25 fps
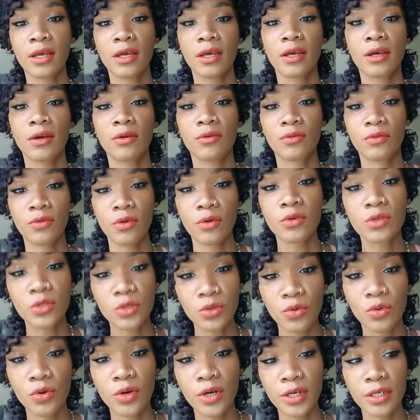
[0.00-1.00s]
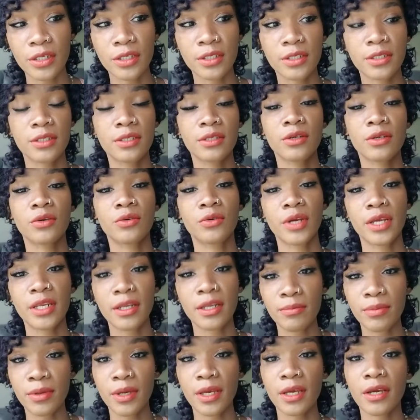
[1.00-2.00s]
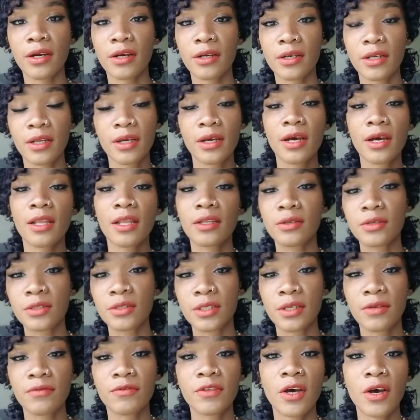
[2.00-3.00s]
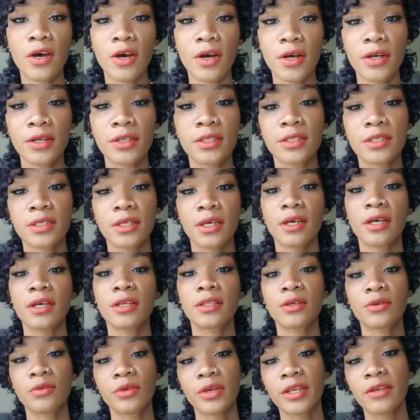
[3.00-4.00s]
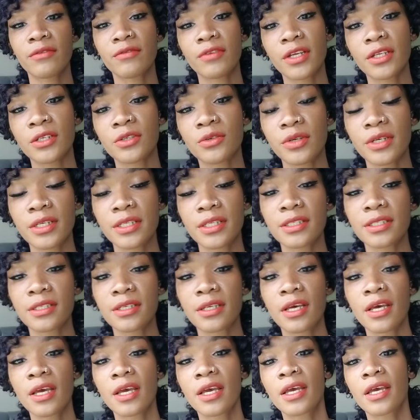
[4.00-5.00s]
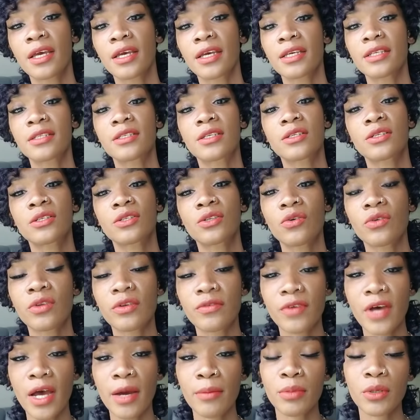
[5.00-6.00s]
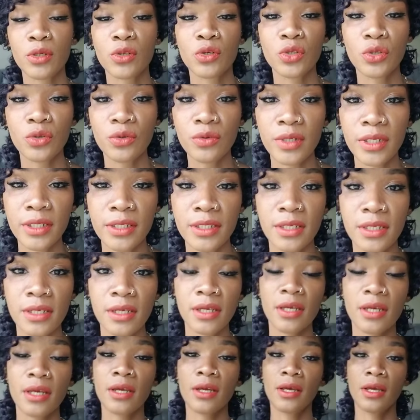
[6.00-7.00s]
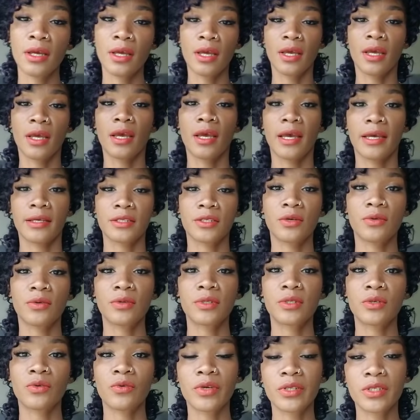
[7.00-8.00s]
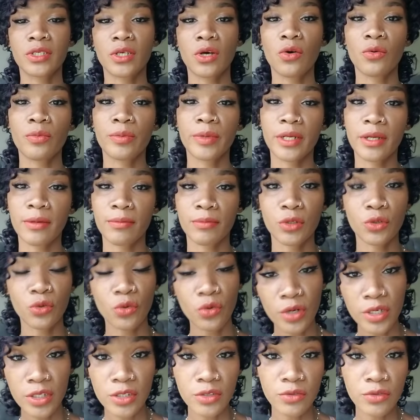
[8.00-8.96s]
rose quartz. Green and pink are the colors of the hearts. The green aventurine is a stone of opportunity. So it's going to open up doors for